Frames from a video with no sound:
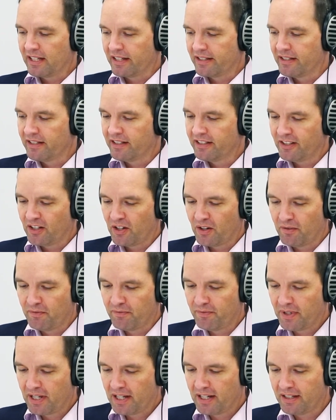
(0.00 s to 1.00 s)
doesn't it,
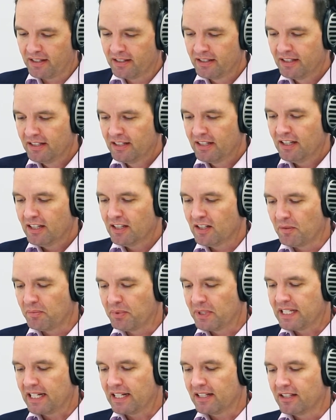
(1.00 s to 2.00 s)
of
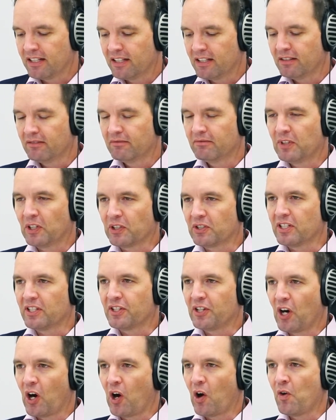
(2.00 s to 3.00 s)
protecting not
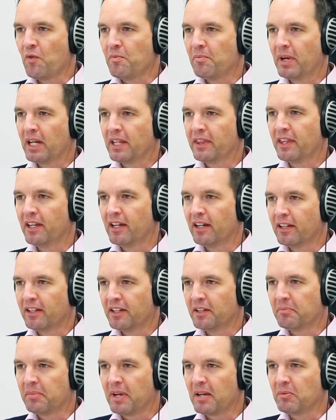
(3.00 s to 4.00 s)
just your home but
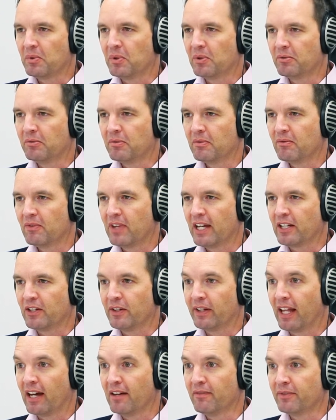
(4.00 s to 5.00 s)
the people that
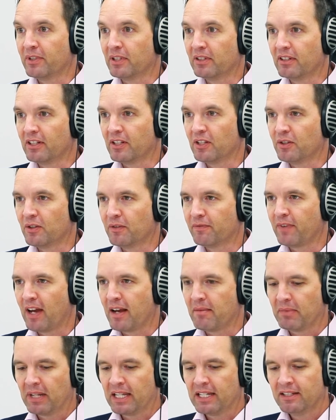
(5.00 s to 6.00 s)
you love, your
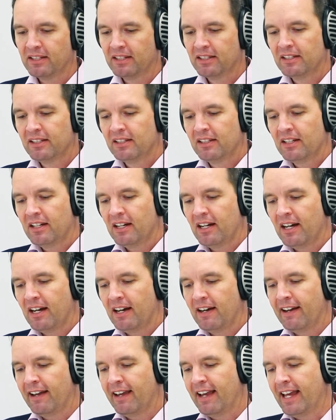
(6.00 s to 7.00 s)
family,
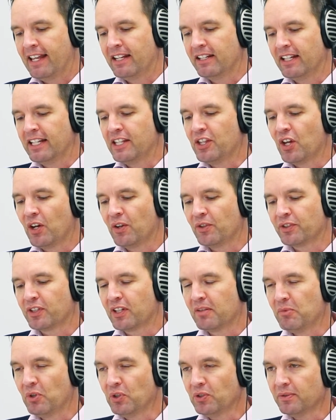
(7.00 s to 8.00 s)
and in those
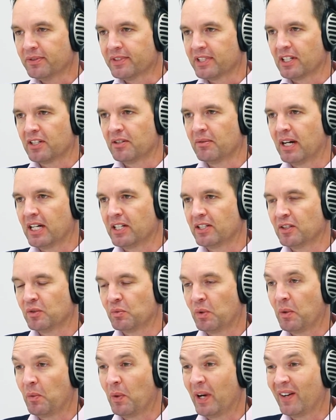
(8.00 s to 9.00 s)
commercial
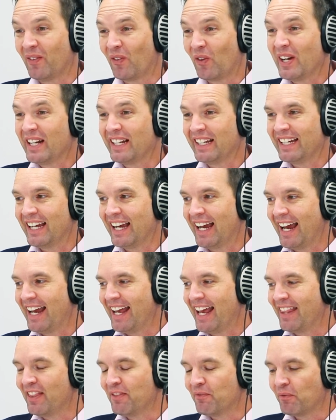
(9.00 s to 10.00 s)
situations we're really
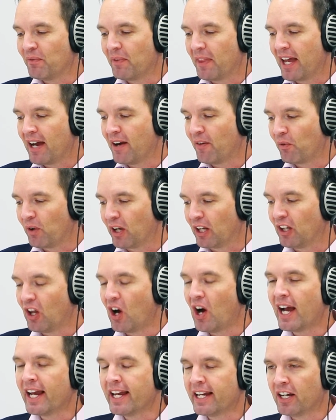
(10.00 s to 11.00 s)

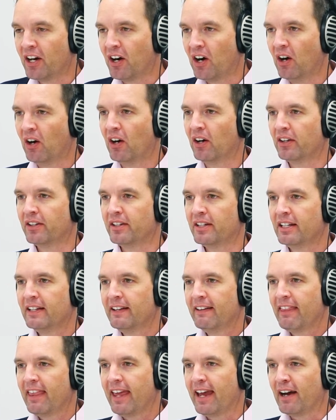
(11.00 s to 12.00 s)
relying on
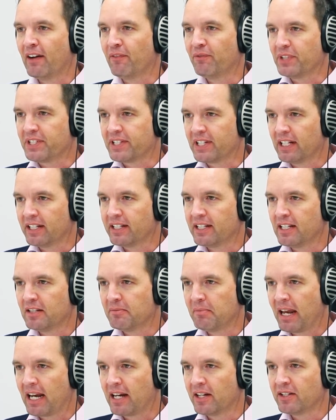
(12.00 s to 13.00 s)
our
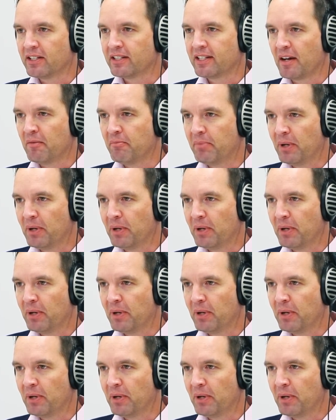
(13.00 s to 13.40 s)
facilities managers, our